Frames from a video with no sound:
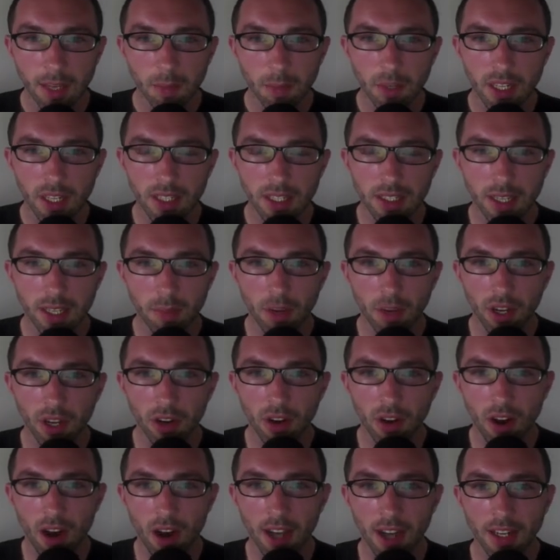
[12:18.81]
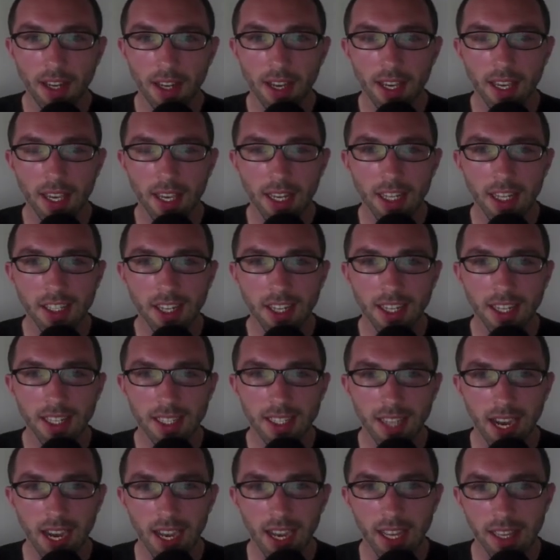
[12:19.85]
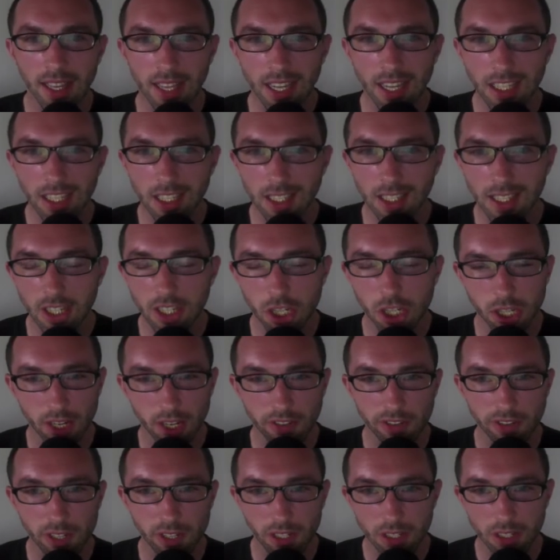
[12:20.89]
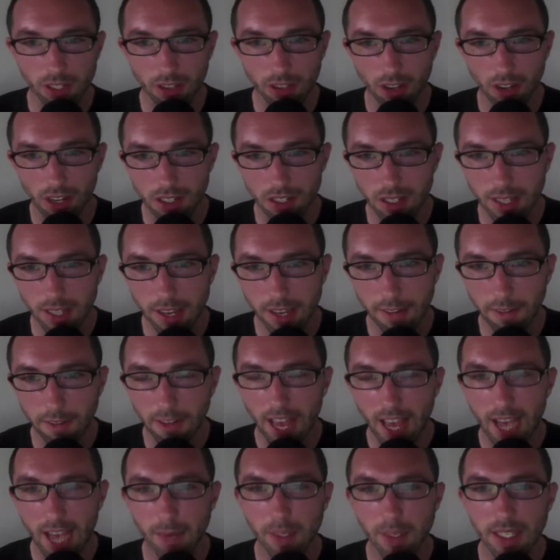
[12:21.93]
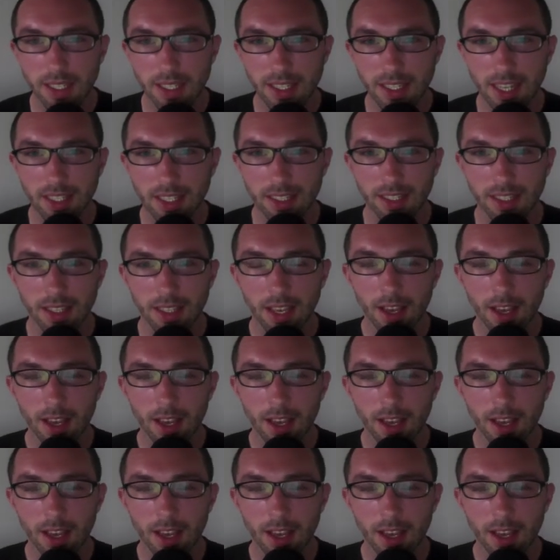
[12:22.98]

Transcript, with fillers: But in someone on a ketogenic diet, that's going to shift to largely flat because that's